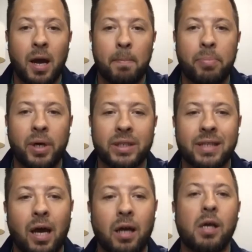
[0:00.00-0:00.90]
Um, but
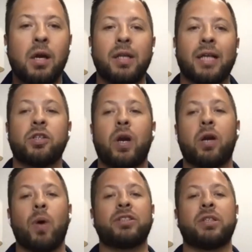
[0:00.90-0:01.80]
uh, that's a
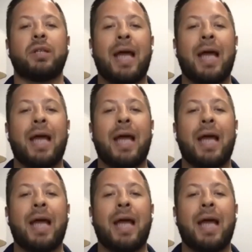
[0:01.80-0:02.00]
great question.